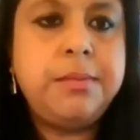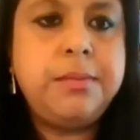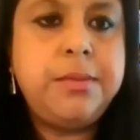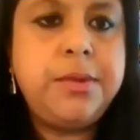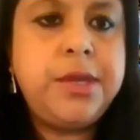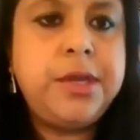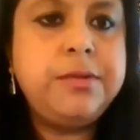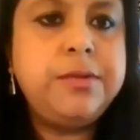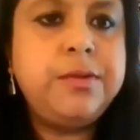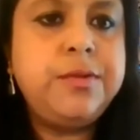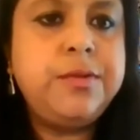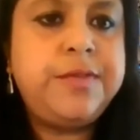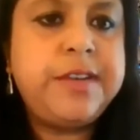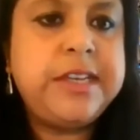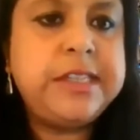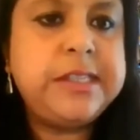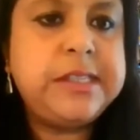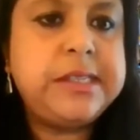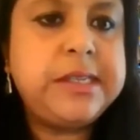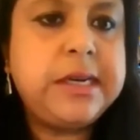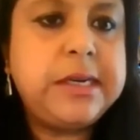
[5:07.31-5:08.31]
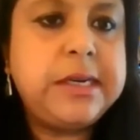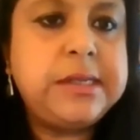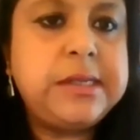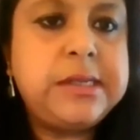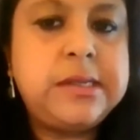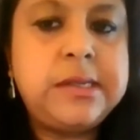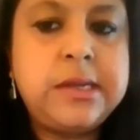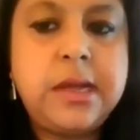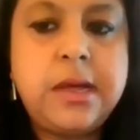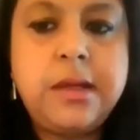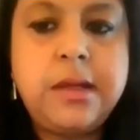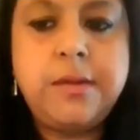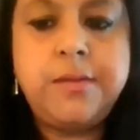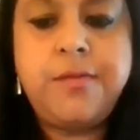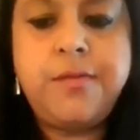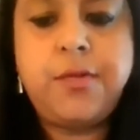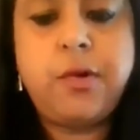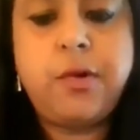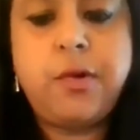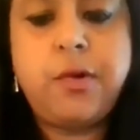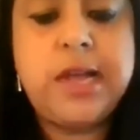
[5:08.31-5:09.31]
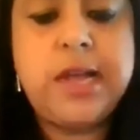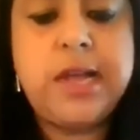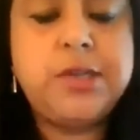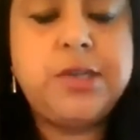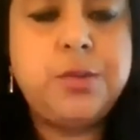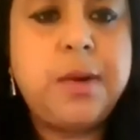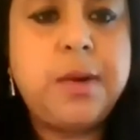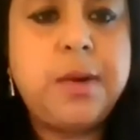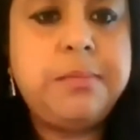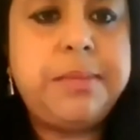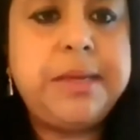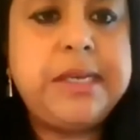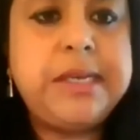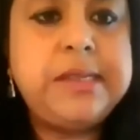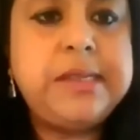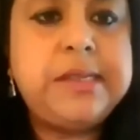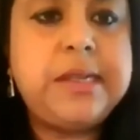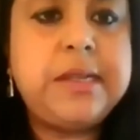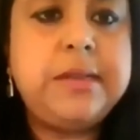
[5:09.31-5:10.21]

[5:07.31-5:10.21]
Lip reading: new visas for H-1Bs